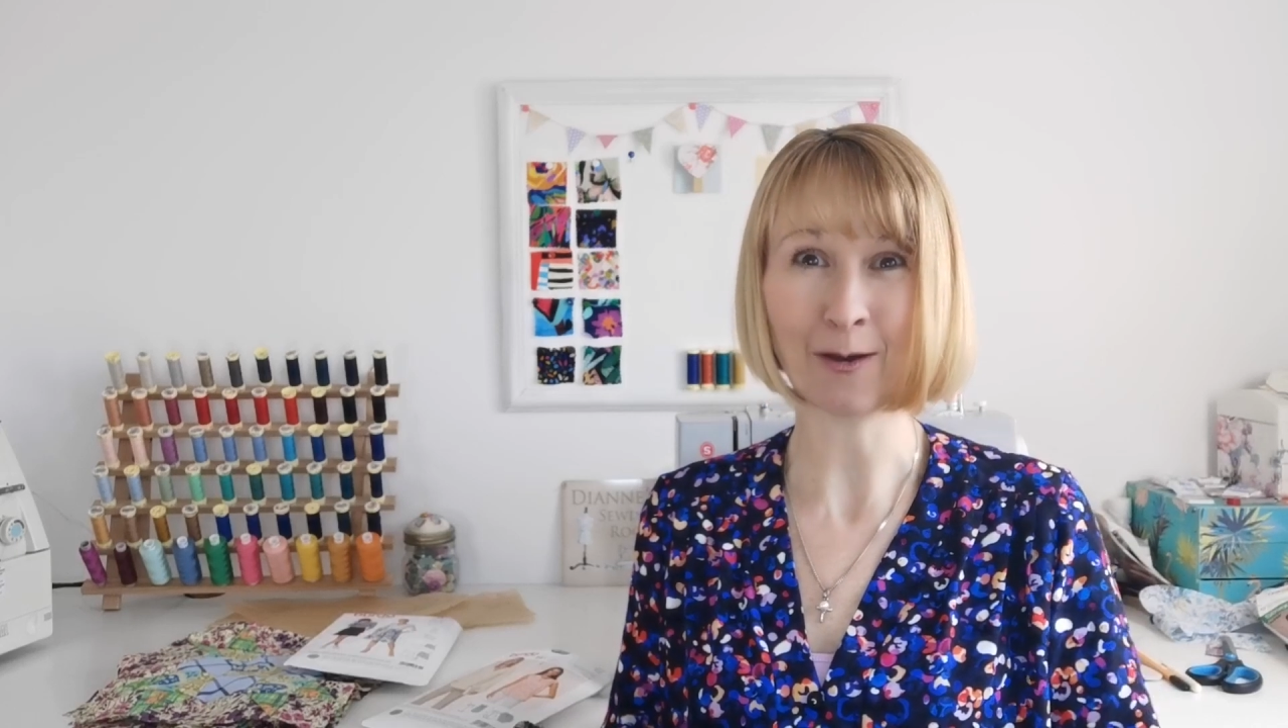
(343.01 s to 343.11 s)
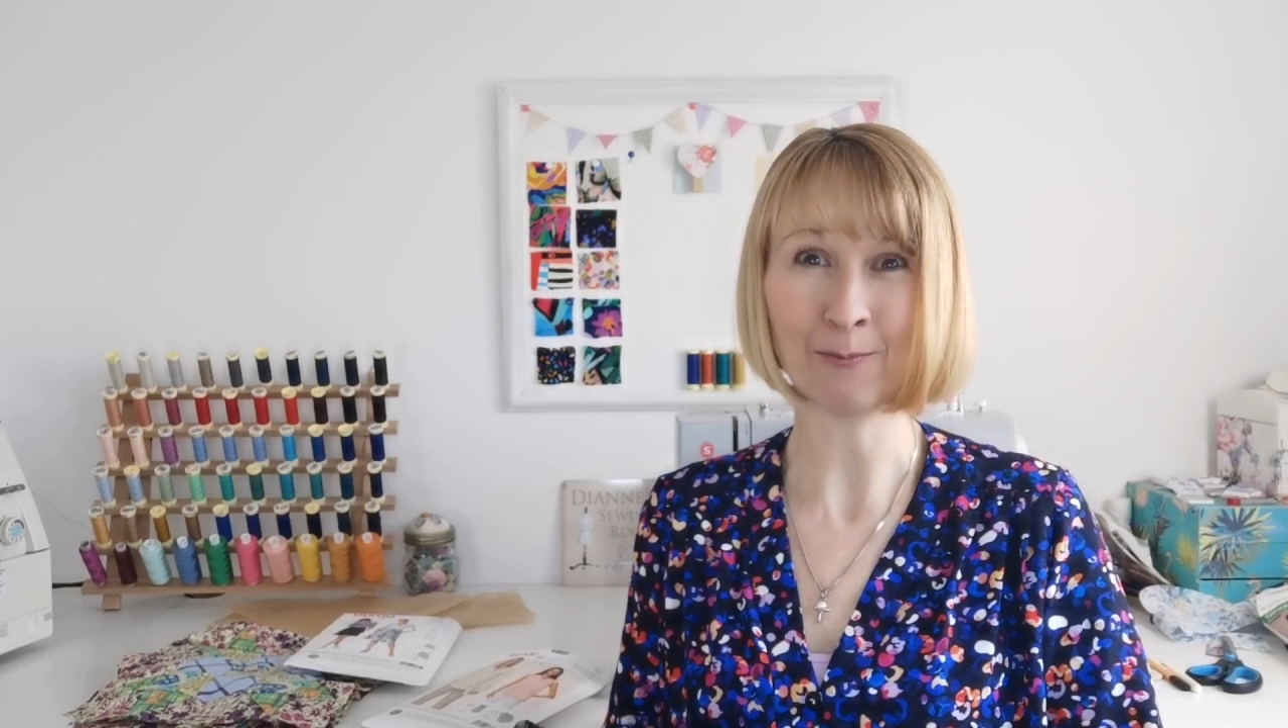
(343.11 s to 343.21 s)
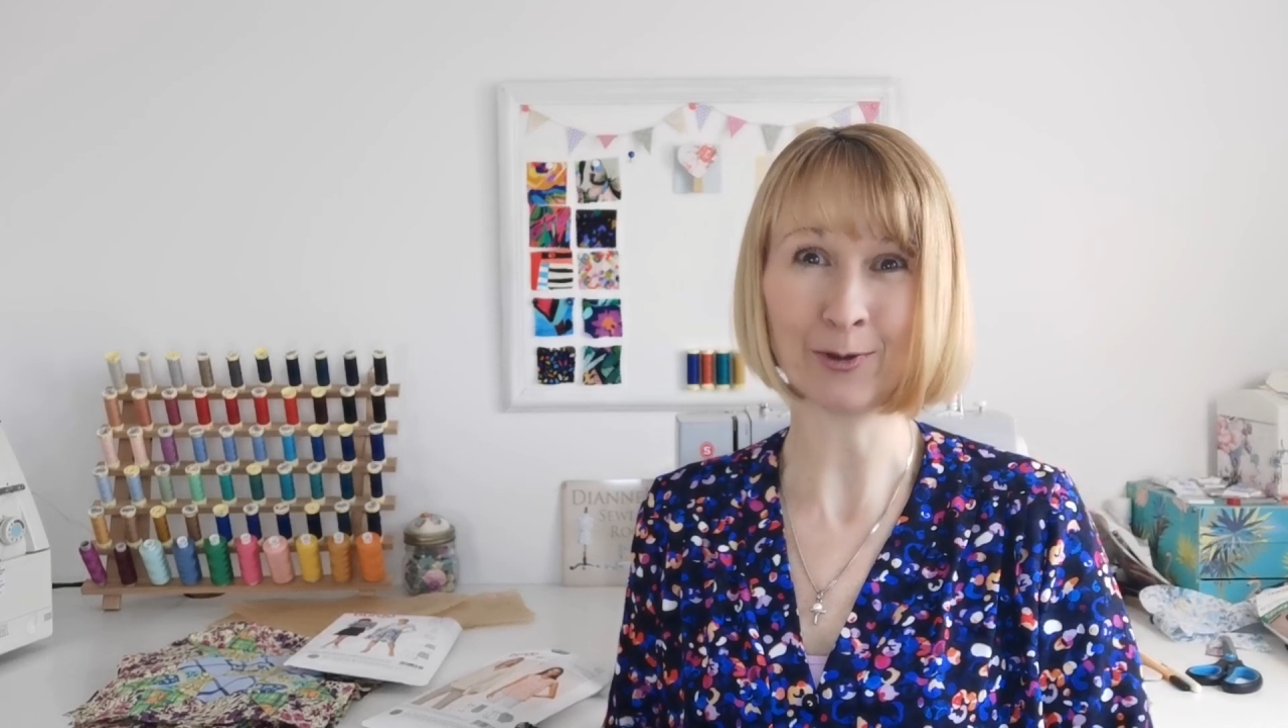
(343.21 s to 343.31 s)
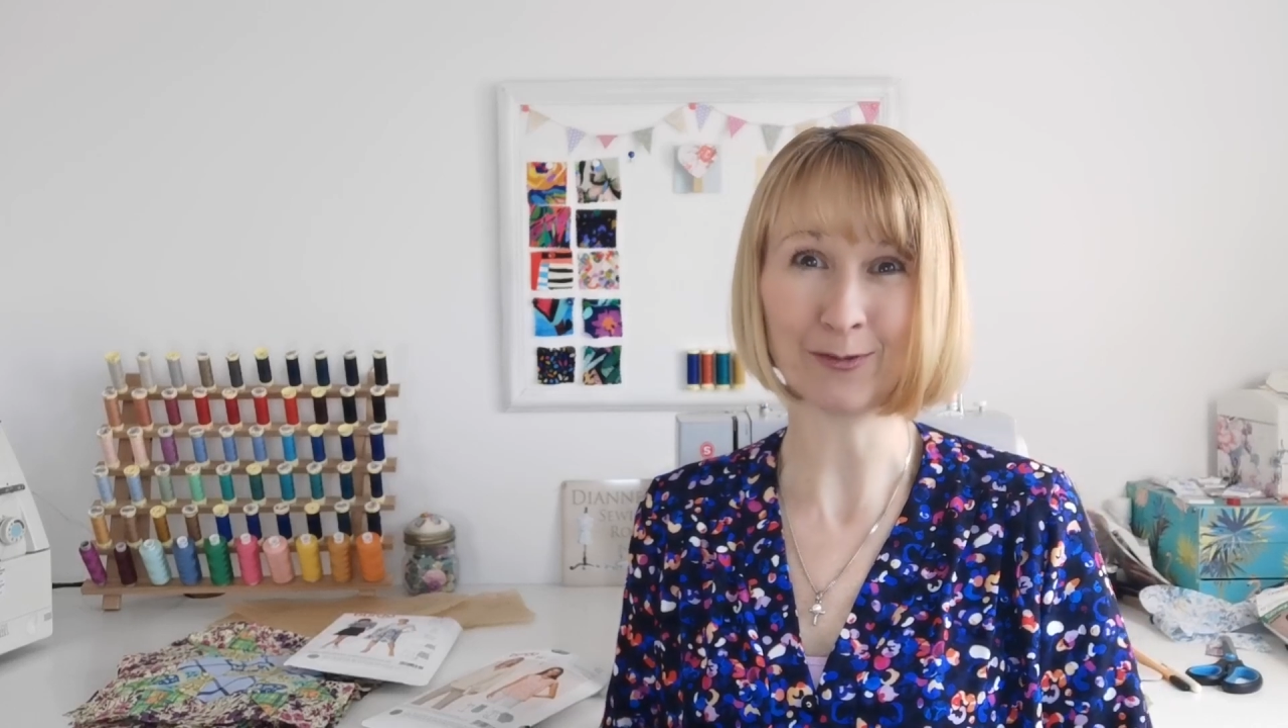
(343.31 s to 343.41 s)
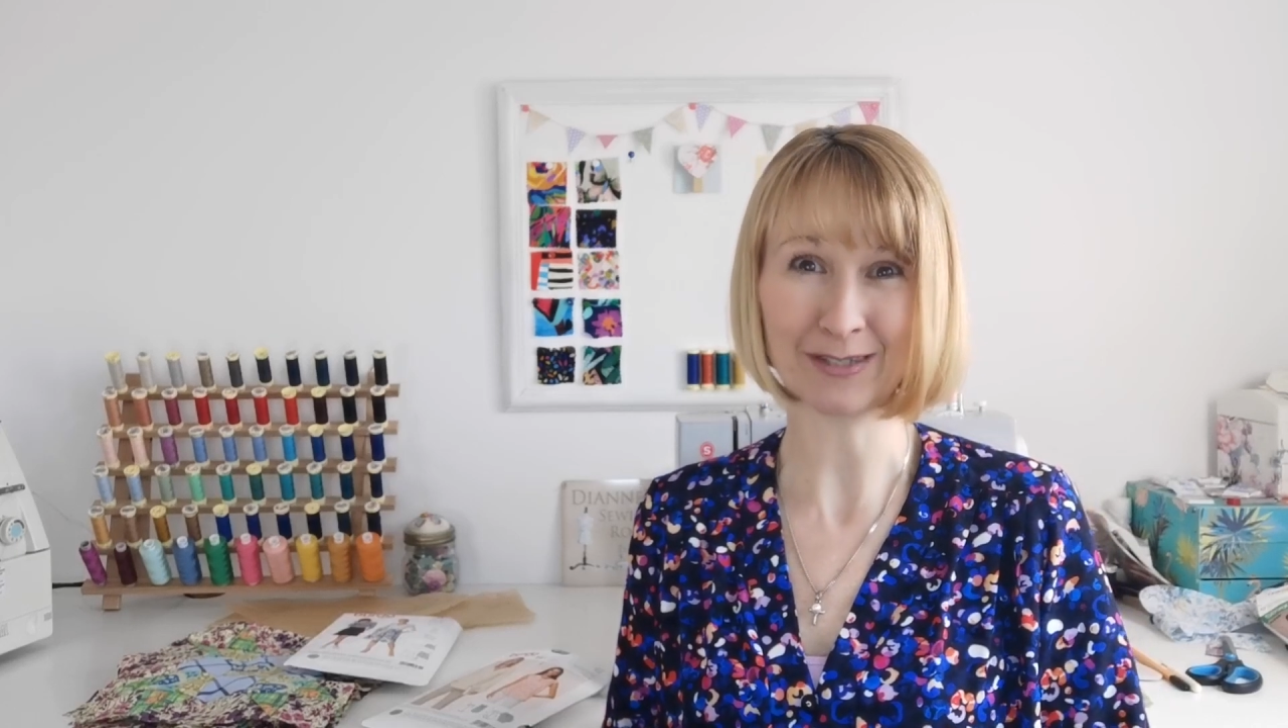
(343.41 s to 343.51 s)

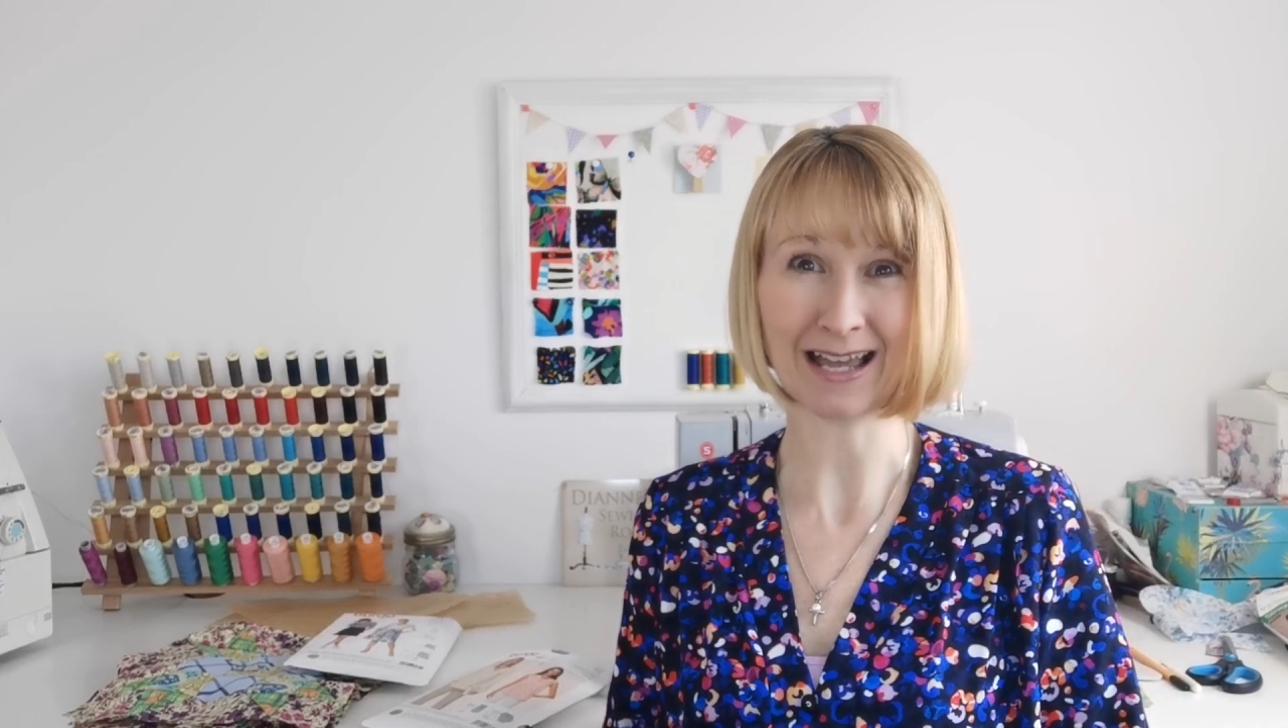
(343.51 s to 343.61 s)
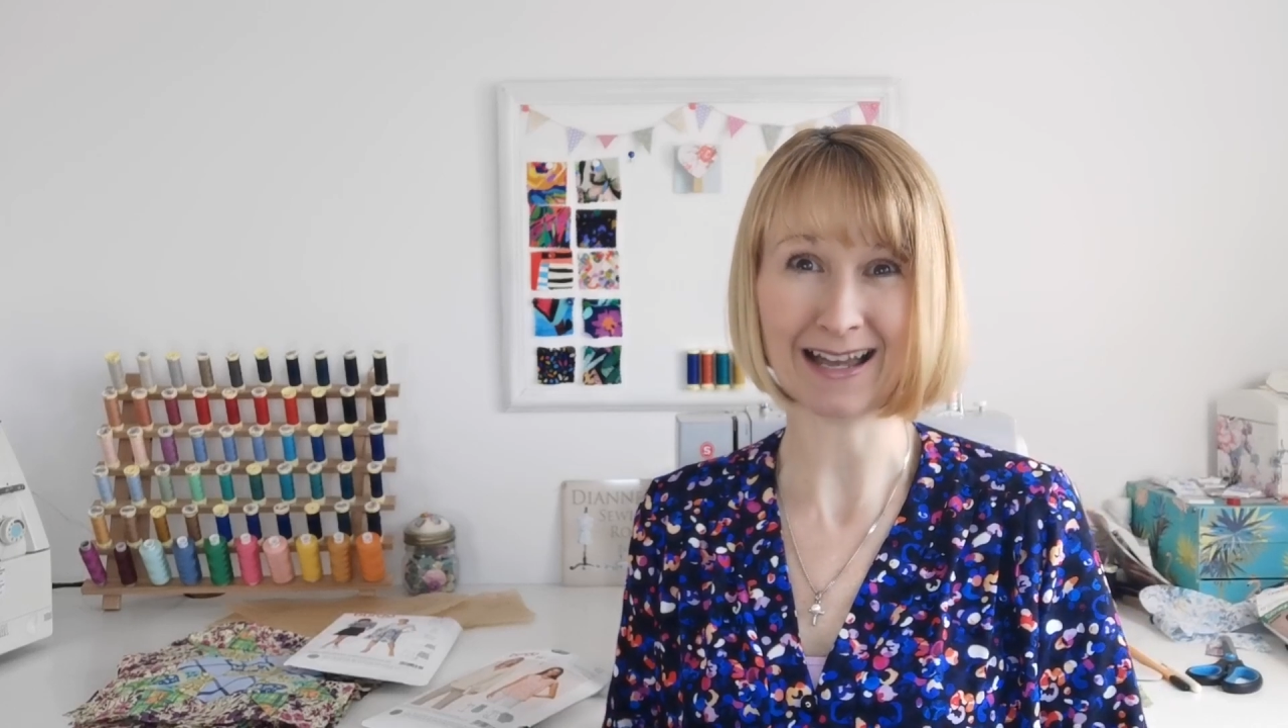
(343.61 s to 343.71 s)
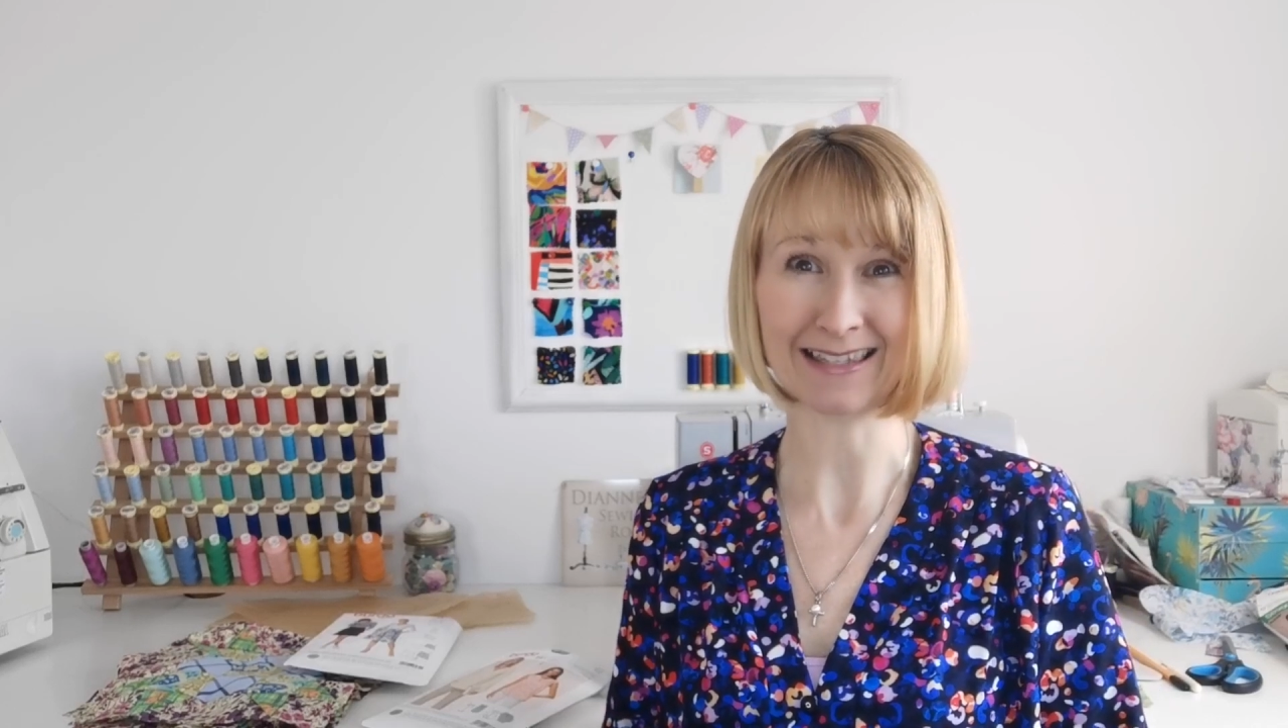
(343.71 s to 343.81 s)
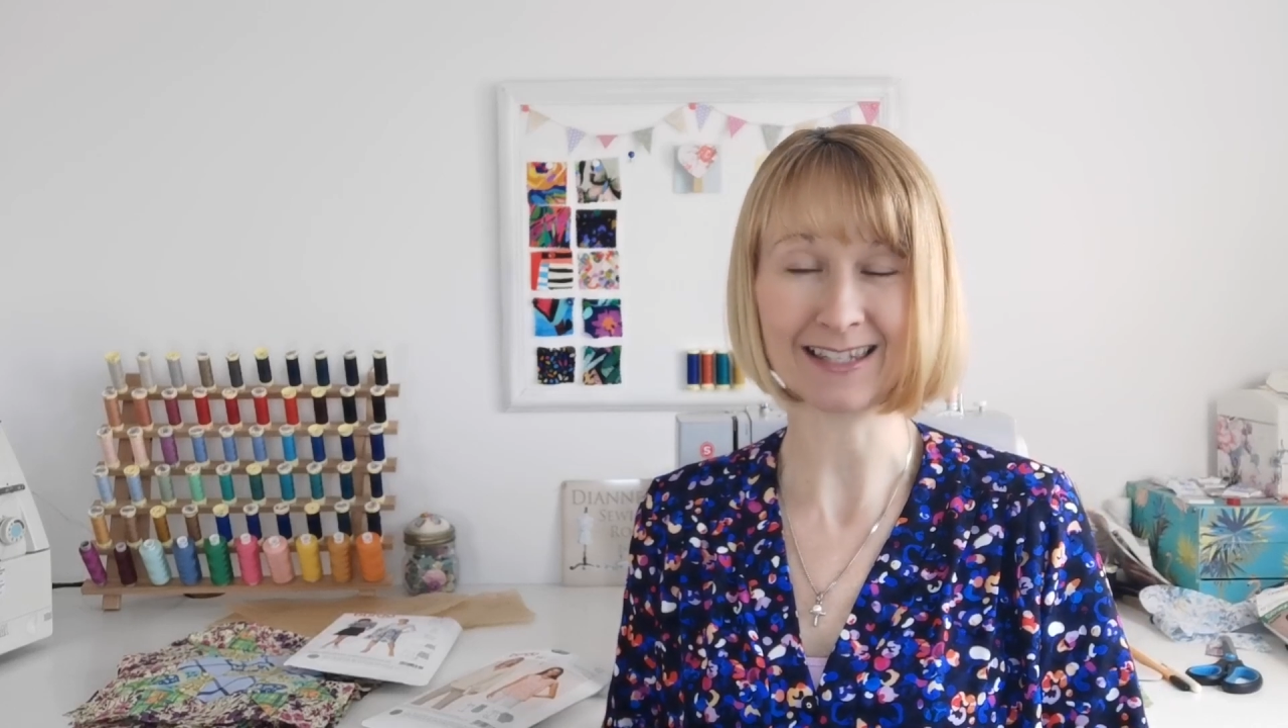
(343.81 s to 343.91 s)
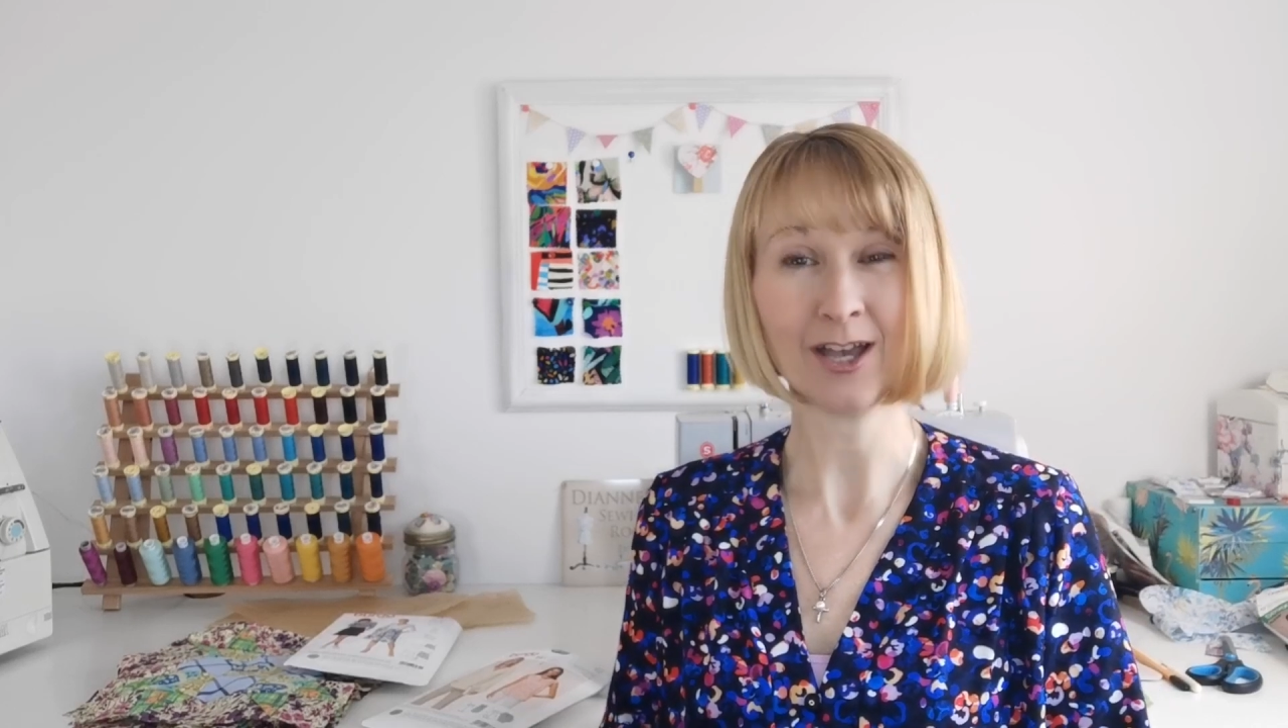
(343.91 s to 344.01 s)
on both
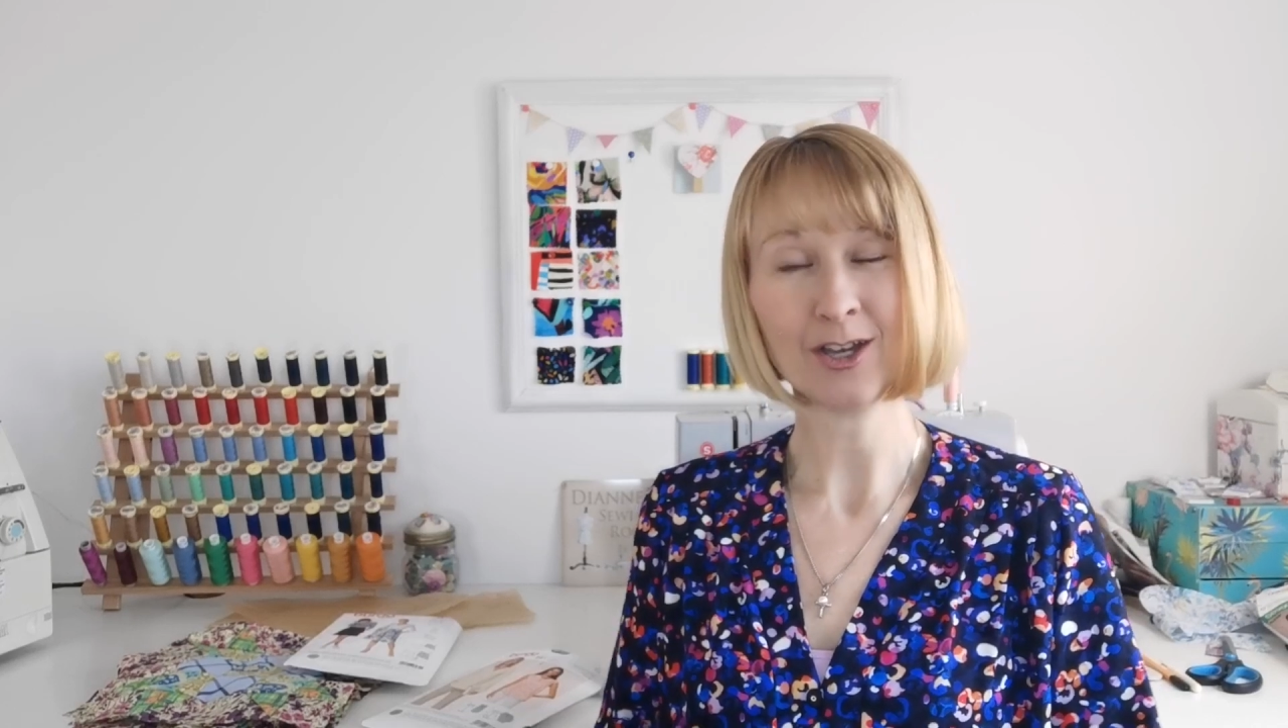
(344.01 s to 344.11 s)
sides.